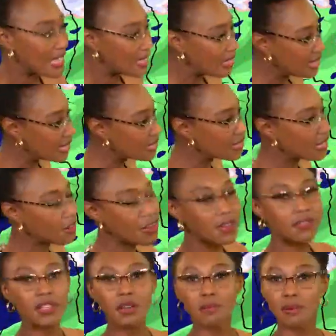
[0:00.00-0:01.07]
This area
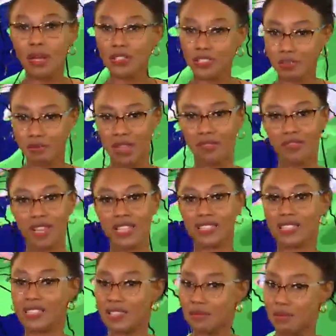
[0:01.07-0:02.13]
of low pressure, my
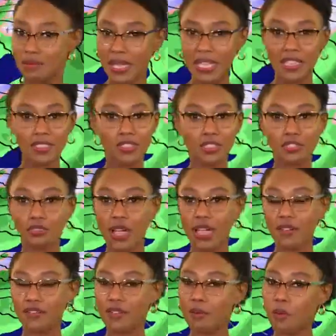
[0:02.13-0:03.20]
friends, is going to be making the
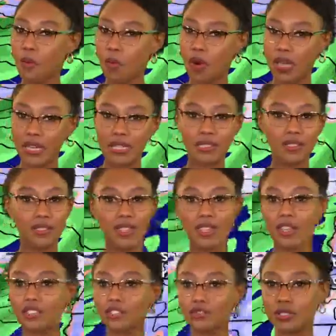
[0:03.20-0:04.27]
trek from one end of the
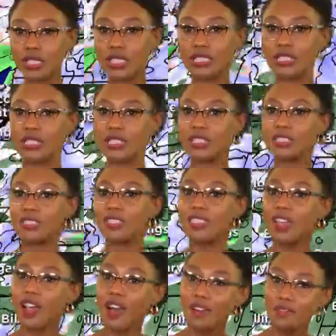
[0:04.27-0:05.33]
country to
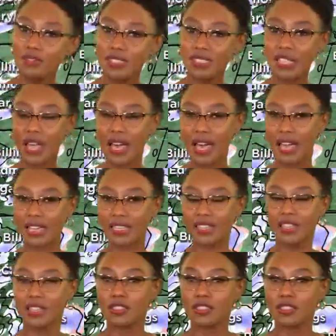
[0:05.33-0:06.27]
the other side.